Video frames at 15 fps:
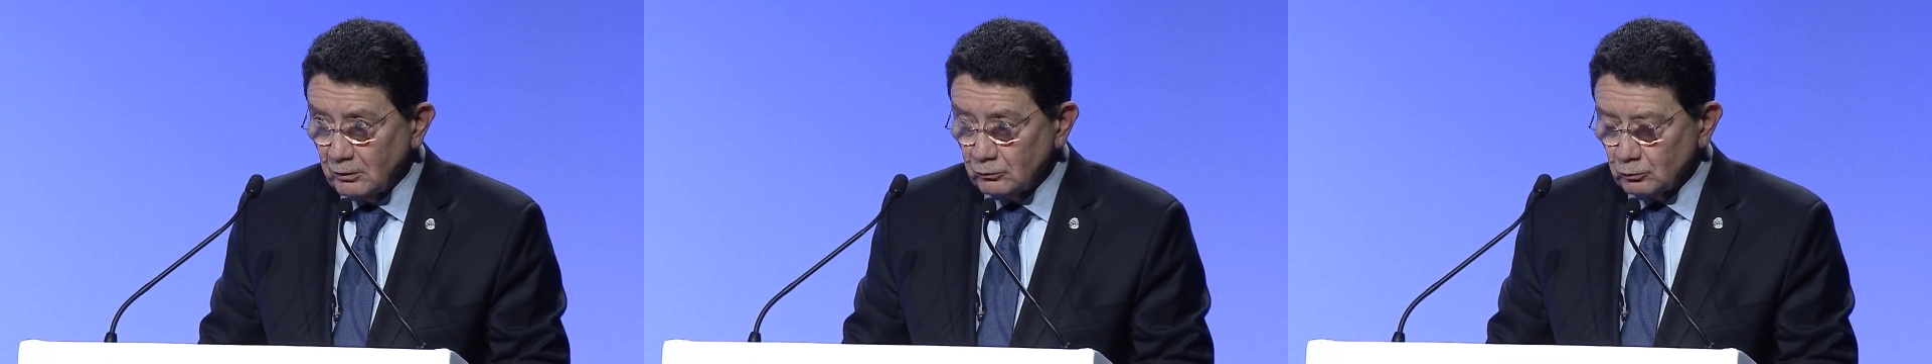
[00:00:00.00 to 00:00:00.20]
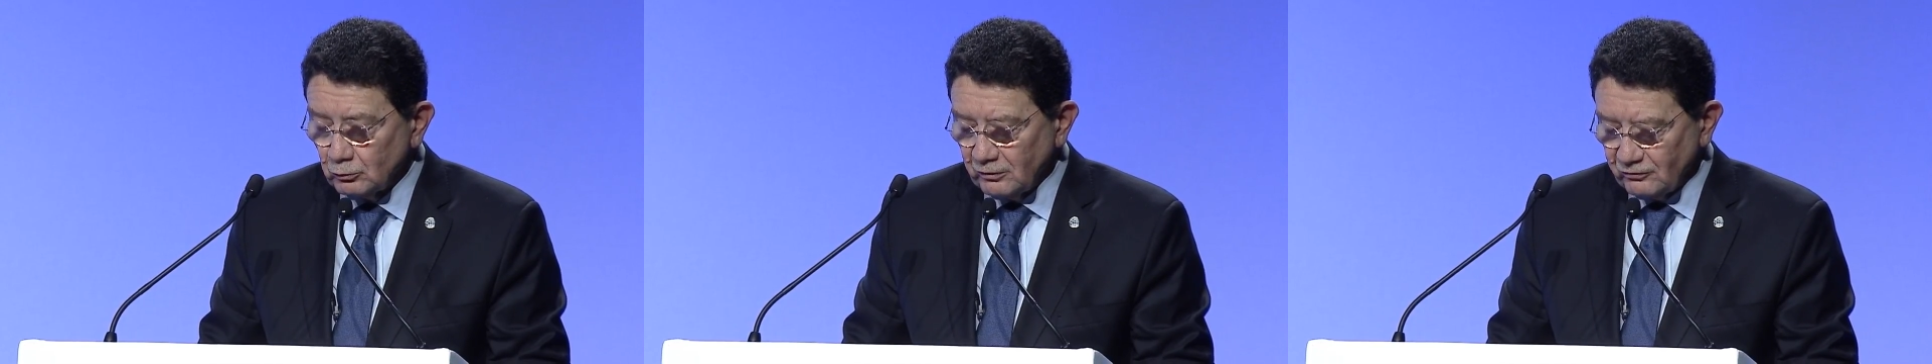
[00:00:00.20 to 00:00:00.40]

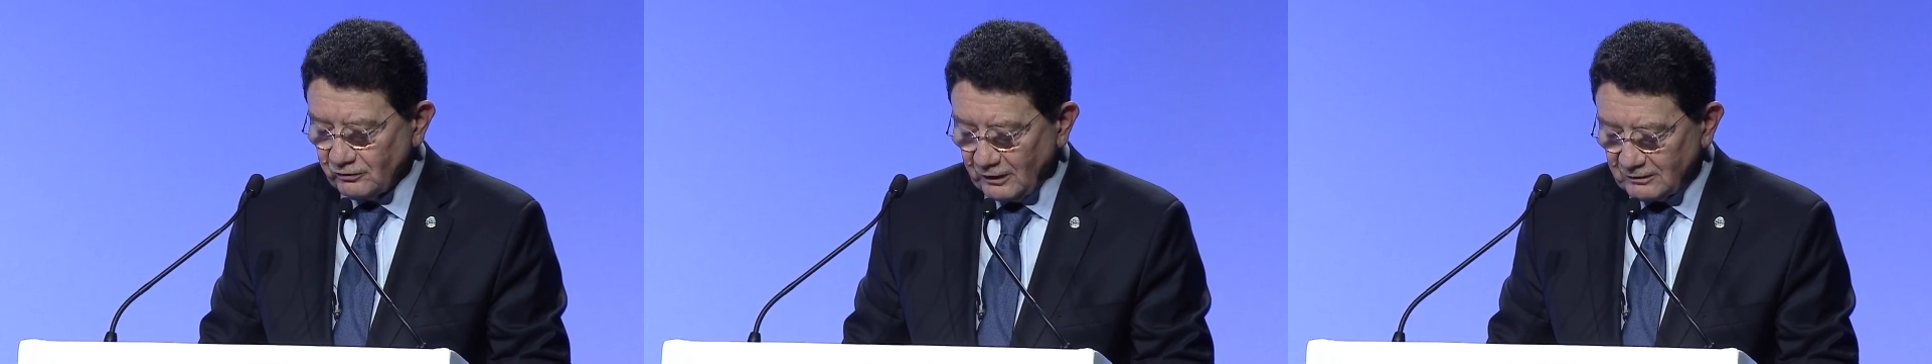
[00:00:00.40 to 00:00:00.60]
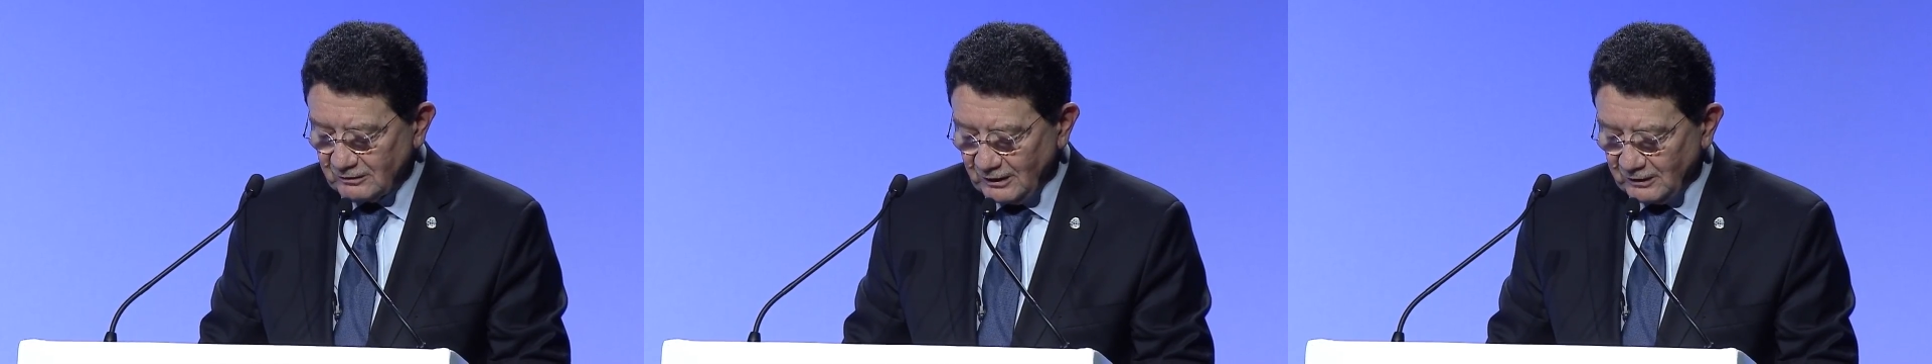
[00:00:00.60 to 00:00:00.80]
tourists
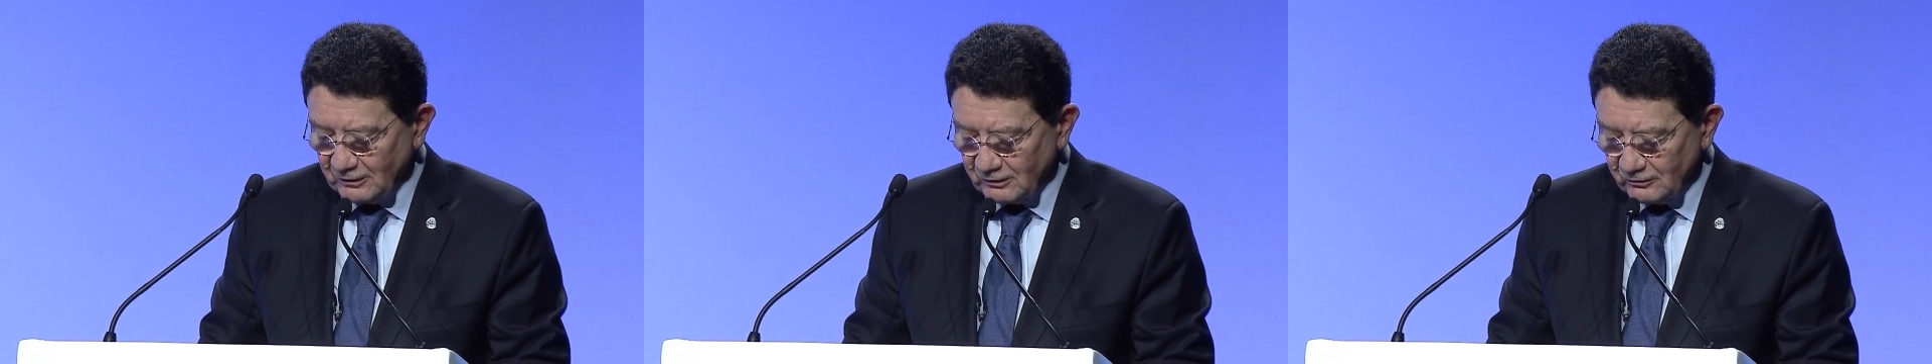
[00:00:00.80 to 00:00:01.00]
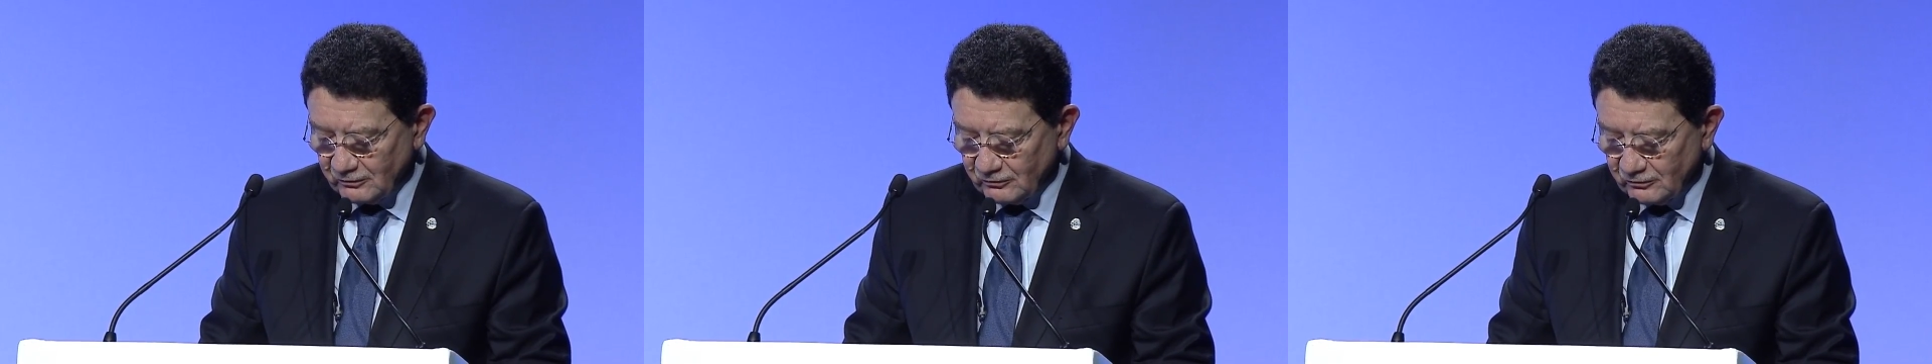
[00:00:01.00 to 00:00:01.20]
are
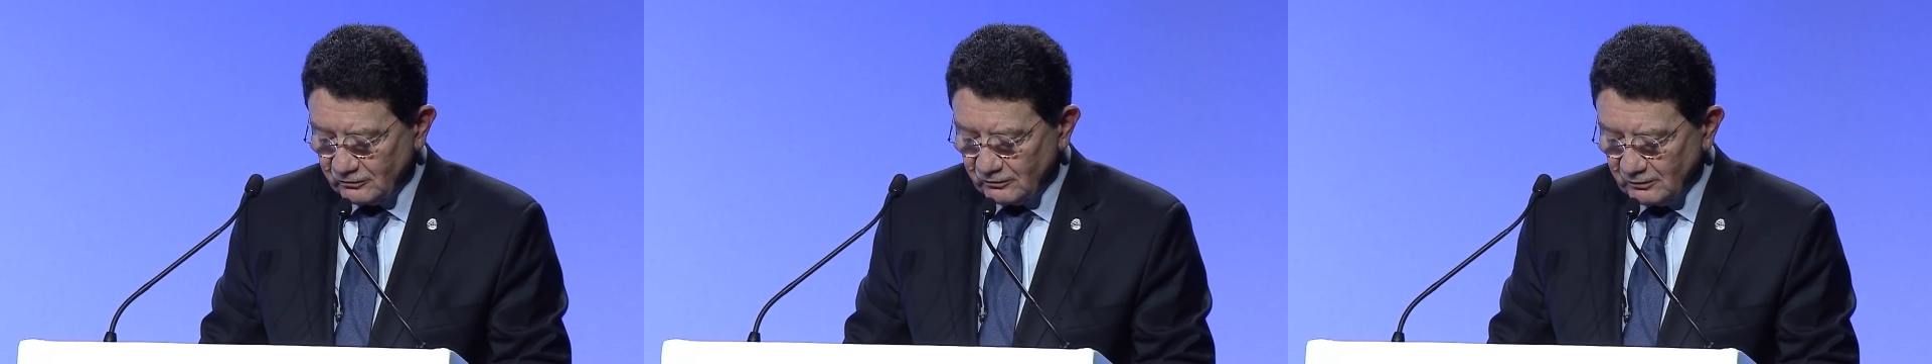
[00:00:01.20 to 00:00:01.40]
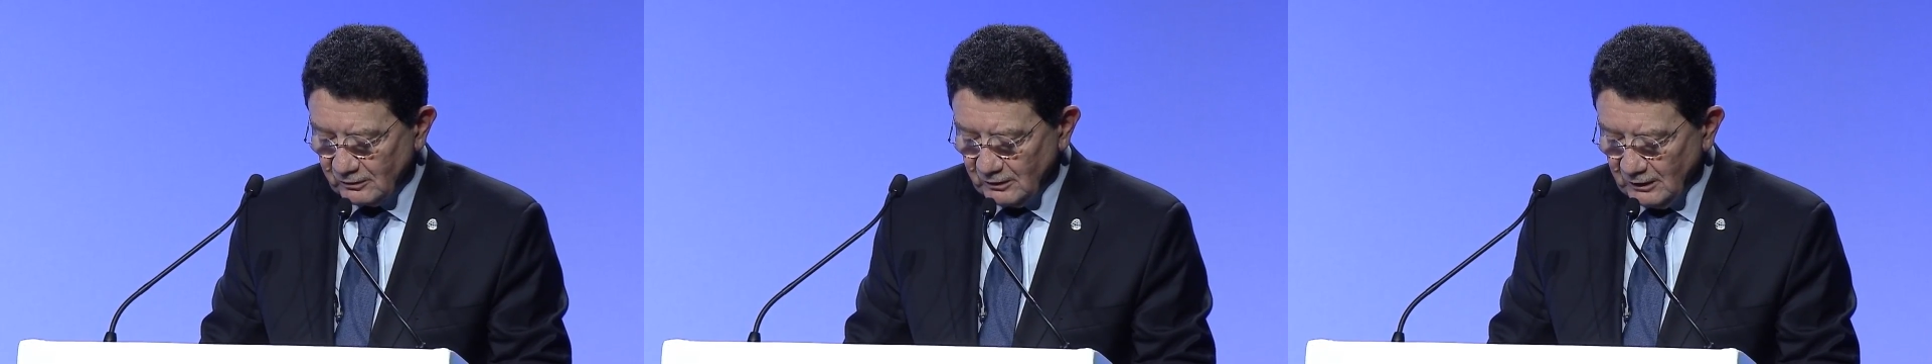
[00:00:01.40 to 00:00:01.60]

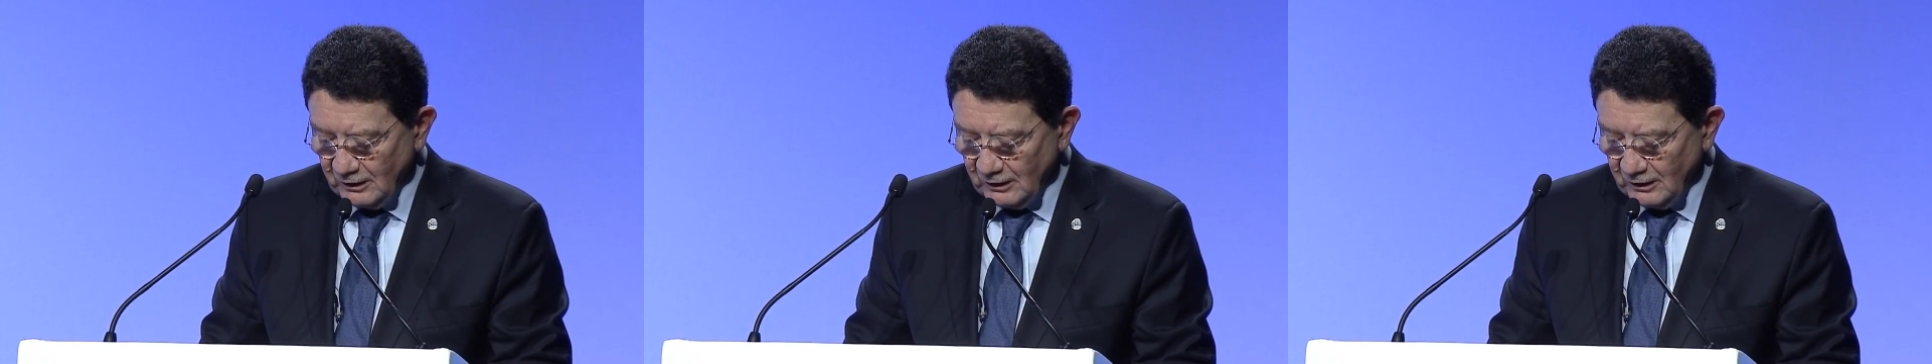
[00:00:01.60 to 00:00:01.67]
terrorists.